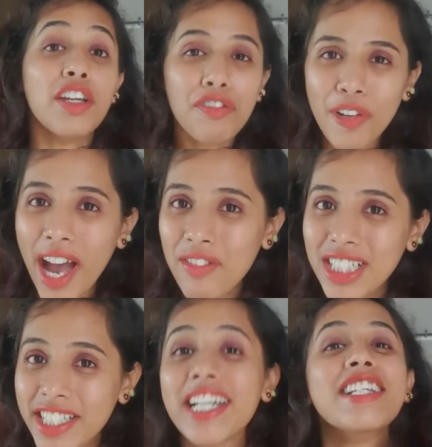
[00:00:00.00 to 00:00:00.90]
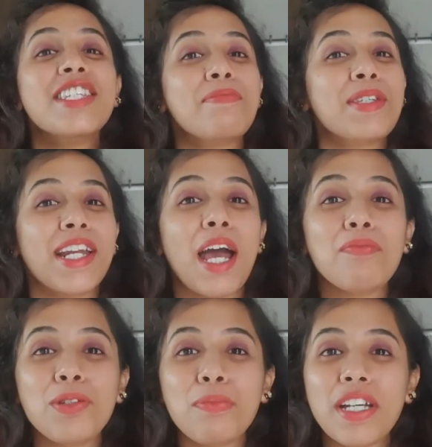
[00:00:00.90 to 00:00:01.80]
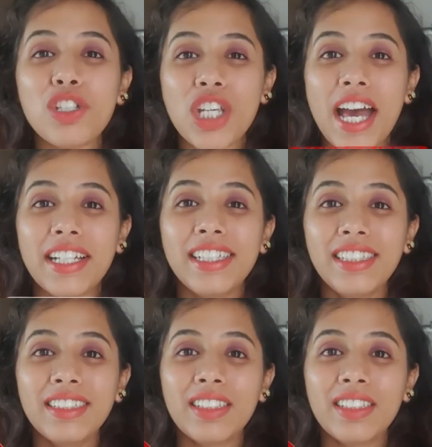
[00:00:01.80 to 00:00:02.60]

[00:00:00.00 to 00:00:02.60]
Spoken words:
If you haven't yet subscribed to my channel,